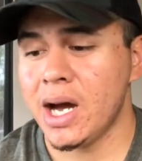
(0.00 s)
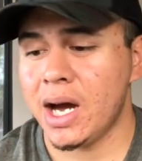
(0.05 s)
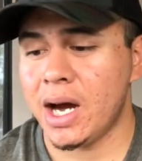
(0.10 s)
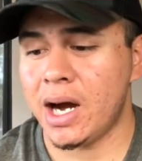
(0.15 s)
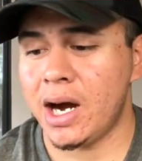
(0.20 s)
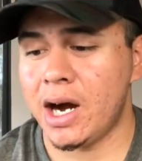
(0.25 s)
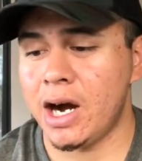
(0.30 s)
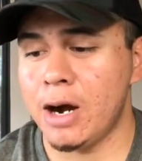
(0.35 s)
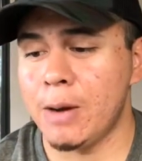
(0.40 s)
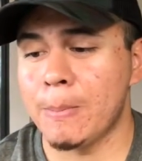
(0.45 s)

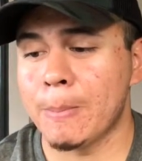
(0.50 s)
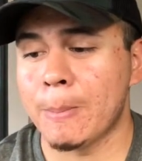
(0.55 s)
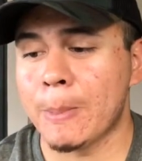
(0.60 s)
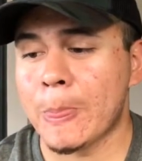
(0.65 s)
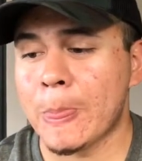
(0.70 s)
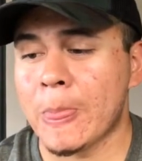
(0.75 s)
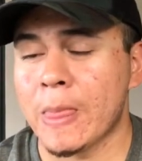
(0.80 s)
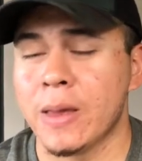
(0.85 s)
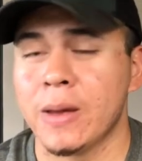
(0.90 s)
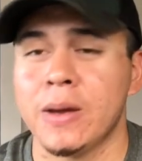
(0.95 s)
Um,
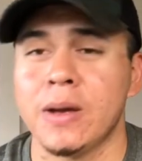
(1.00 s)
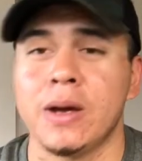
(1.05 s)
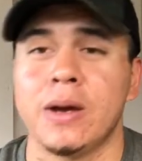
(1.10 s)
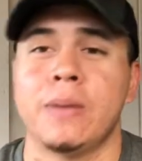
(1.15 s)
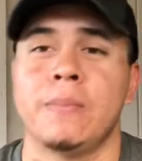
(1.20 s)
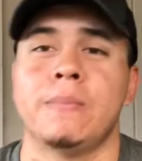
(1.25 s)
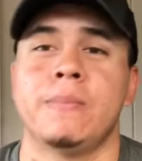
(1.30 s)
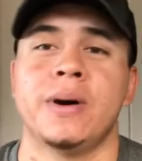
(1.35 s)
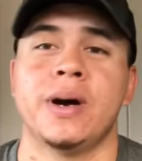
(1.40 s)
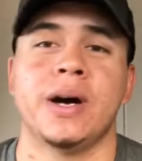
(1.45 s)

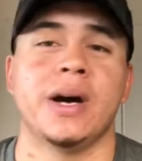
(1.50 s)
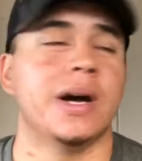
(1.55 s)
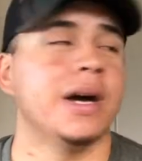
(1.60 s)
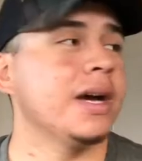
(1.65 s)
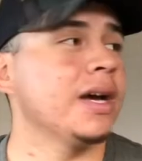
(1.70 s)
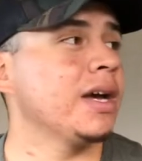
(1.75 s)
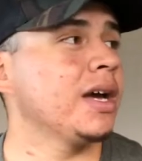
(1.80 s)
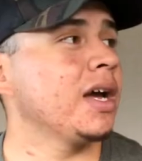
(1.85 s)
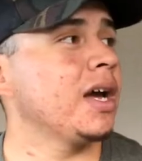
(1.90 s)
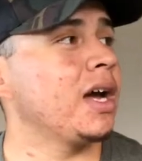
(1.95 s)
but
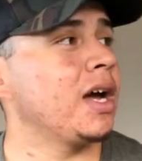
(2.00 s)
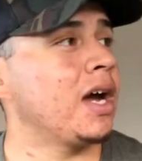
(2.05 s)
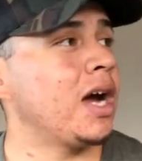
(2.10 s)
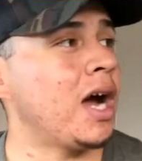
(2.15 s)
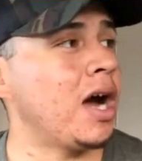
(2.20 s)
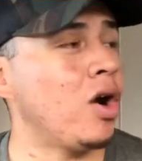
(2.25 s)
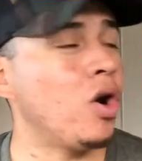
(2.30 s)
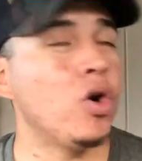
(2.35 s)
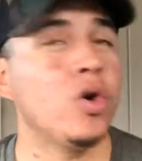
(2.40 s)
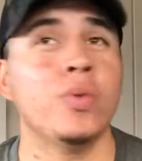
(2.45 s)

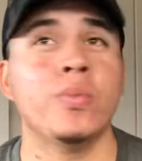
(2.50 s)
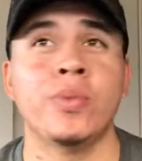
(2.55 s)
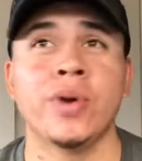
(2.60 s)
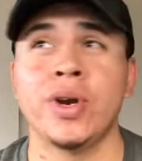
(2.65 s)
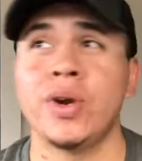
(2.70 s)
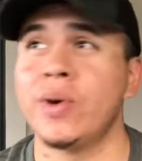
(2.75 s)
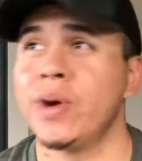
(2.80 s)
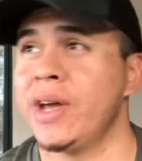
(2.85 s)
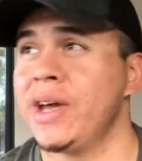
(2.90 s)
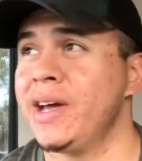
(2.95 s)
I hope we
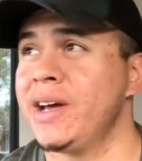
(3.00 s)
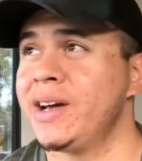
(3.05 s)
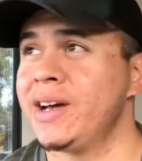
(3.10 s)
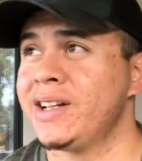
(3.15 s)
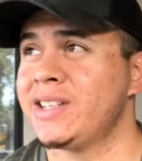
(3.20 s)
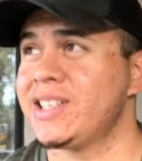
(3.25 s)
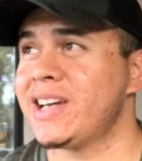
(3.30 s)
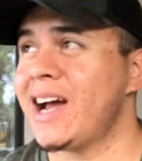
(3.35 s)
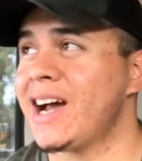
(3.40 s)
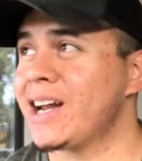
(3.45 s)
don't get
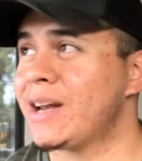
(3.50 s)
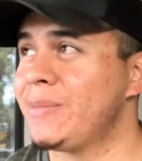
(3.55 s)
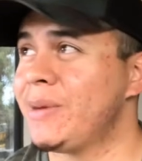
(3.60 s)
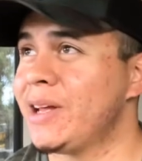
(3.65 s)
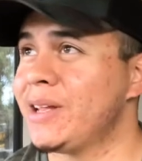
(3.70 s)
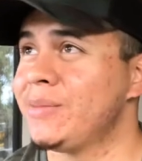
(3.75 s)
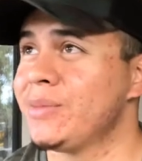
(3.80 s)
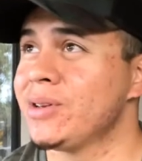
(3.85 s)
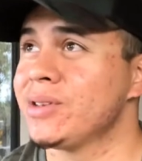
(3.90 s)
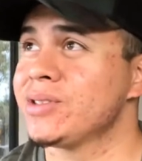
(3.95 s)
attacked
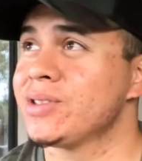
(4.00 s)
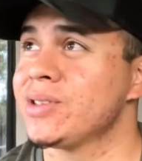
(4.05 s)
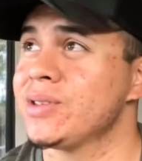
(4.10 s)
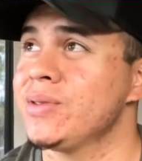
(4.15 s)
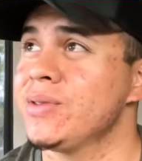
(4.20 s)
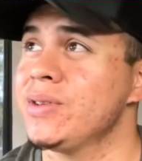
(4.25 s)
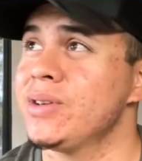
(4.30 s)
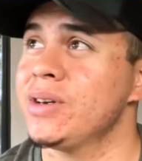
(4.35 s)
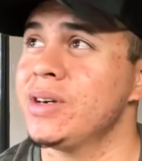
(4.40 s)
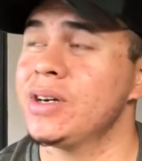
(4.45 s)
by the
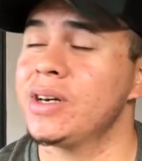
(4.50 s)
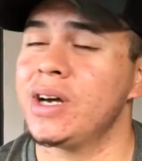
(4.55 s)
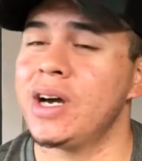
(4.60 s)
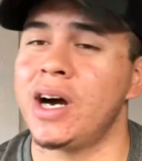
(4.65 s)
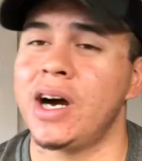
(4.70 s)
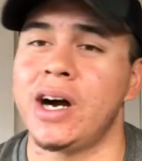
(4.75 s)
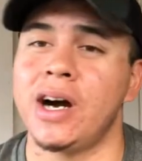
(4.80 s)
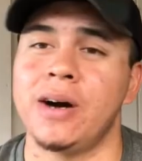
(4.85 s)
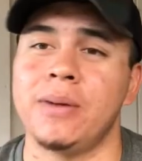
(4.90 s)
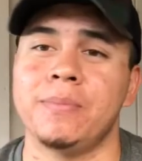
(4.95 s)
monsoon,
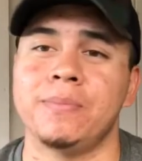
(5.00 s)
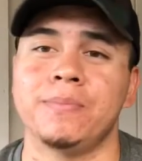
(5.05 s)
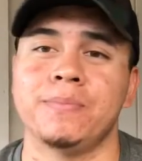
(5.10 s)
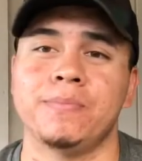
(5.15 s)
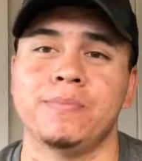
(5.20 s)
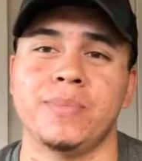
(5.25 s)
um,